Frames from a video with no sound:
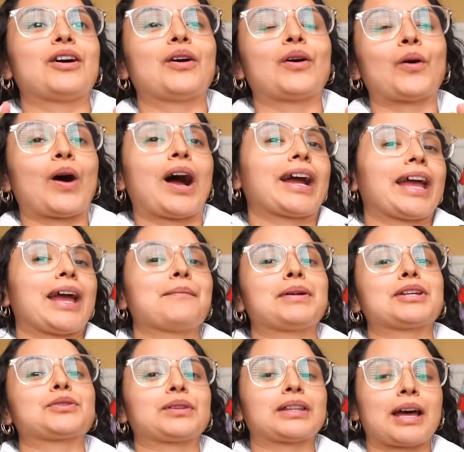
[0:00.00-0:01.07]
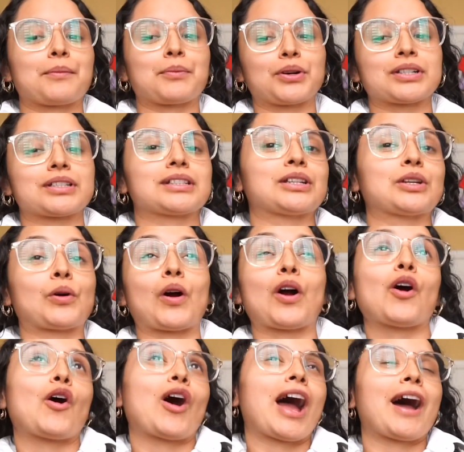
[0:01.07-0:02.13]
oh, I can't mess with that person, or
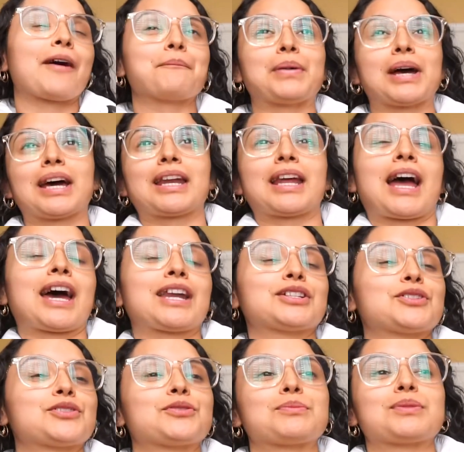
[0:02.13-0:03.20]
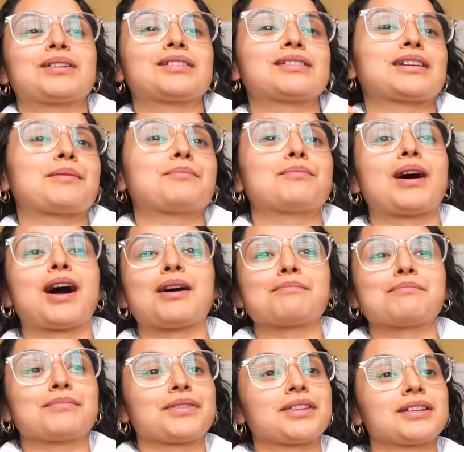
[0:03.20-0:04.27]
oh, I have bad attitude because I'm
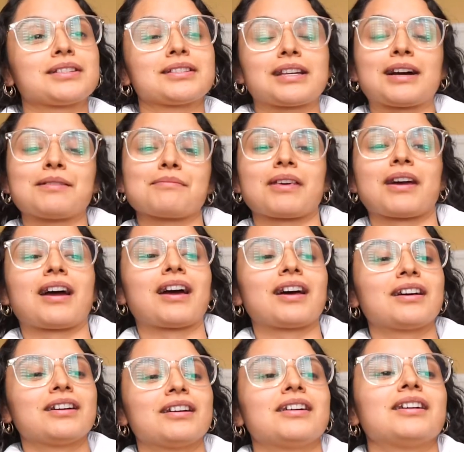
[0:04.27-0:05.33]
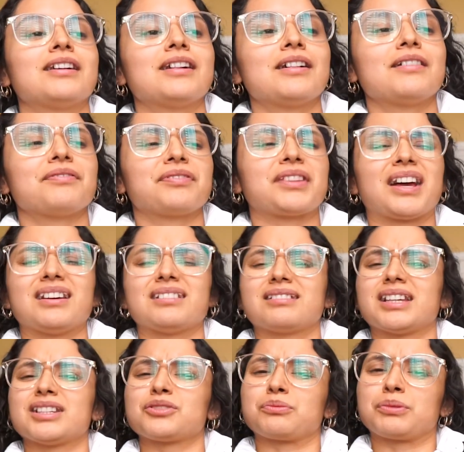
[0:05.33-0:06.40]
this, I'm that.
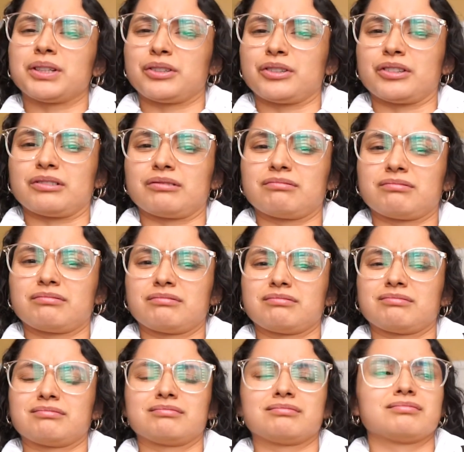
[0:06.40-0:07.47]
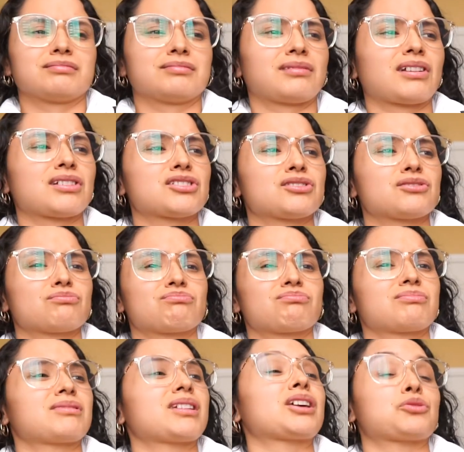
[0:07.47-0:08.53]
That's weird. That's
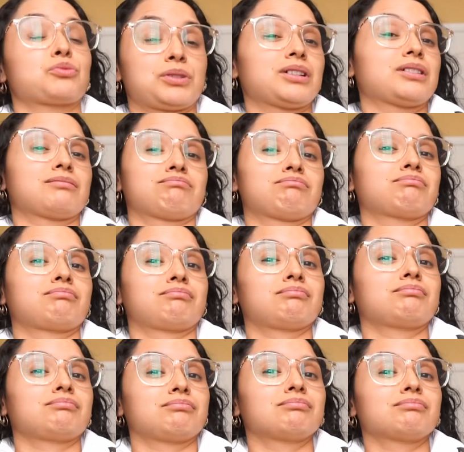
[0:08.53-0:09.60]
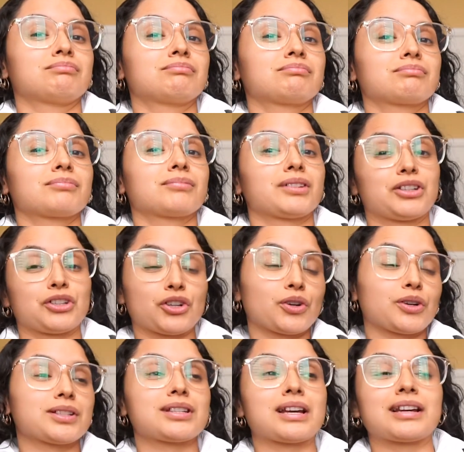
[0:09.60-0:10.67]
weird. And you
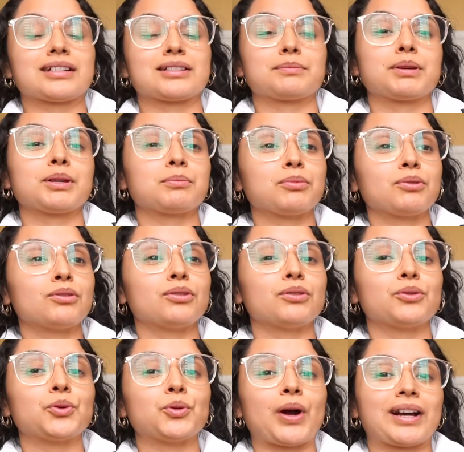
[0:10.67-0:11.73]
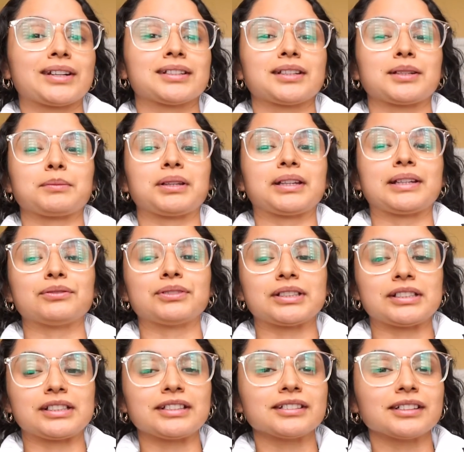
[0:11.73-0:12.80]
criticize people who actually believe in
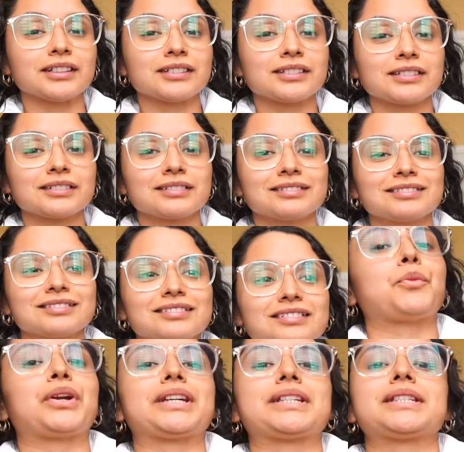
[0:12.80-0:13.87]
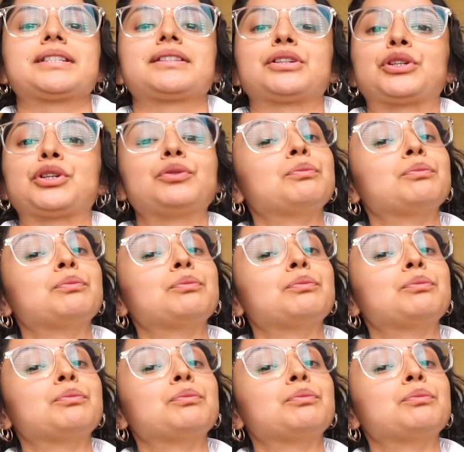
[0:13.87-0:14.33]
Jesus when it's the new